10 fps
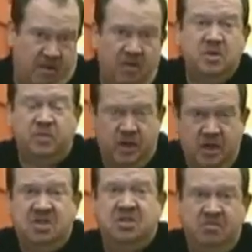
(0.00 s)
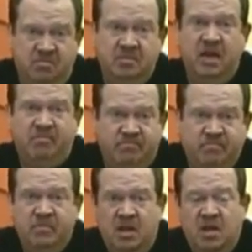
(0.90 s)
Mine was pretty good too. Yeah.
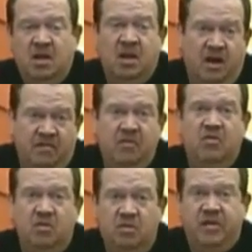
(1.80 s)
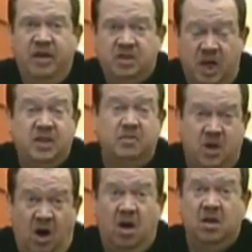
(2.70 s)
Got a few cool things. Got some
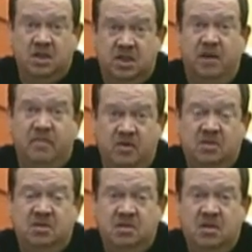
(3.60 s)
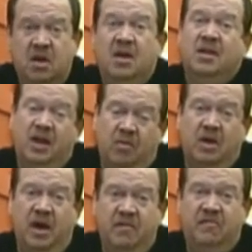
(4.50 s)
Kong slippers. They
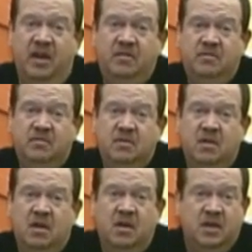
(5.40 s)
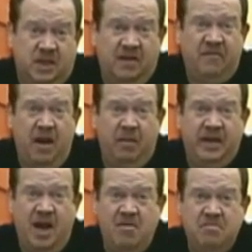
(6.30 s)
were kind of fun. Did you have
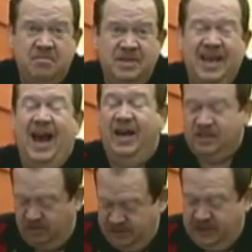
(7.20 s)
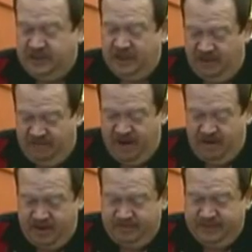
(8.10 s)
family down? Yeah, it's always nice to have
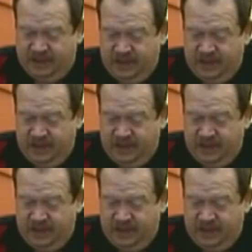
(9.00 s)
family.